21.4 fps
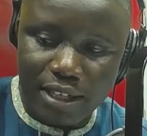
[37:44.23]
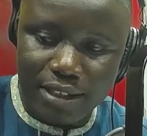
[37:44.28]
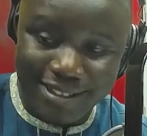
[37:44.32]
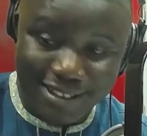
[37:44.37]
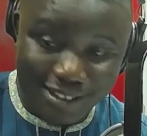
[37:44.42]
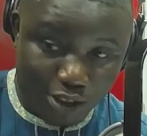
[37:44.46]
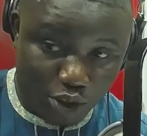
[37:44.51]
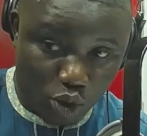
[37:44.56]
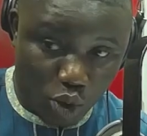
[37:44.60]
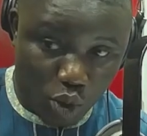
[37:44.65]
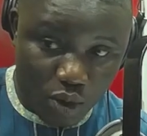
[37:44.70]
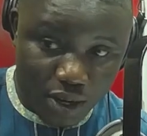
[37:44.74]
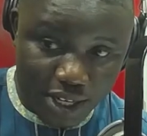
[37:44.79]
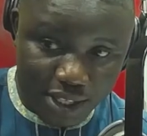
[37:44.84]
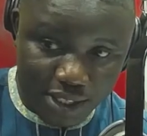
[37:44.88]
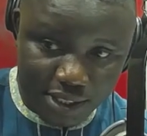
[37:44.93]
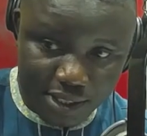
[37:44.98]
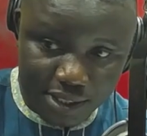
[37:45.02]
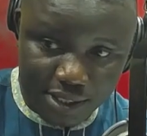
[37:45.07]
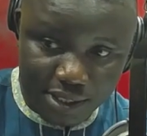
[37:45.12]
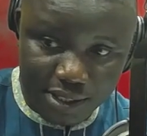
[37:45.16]

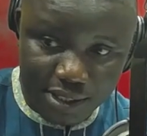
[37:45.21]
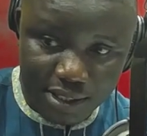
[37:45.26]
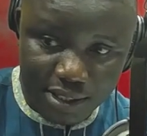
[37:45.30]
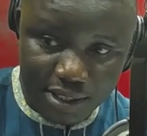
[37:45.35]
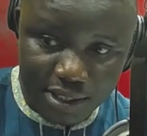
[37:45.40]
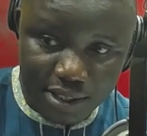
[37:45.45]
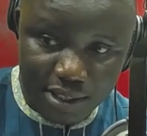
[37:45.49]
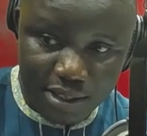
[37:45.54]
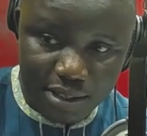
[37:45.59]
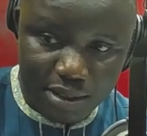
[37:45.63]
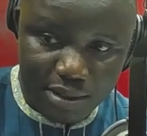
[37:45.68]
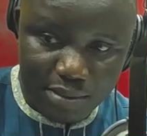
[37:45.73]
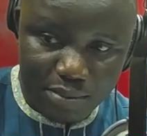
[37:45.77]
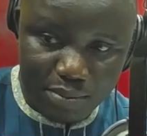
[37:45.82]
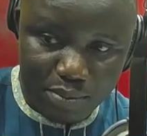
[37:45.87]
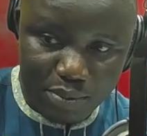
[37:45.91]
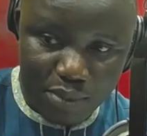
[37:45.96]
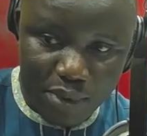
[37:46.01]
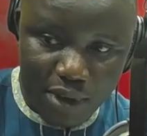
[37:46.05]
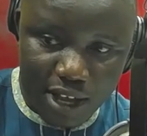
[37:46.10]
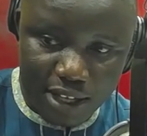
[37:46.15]
dishonest,
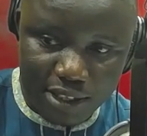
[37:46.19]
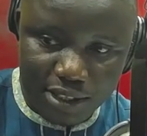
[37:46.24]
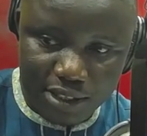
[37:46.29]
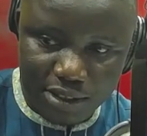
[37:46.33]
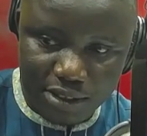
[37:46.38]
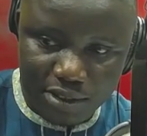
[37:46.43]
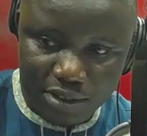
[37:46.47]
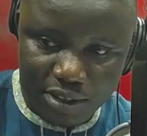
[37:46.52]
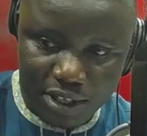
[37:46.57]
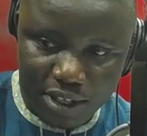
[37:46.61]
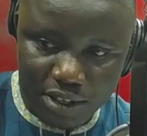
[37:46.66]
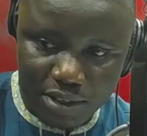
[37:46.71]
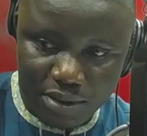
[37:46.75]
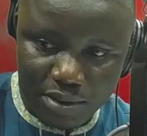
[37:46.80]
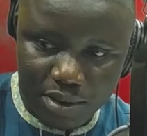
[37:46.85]
but okay.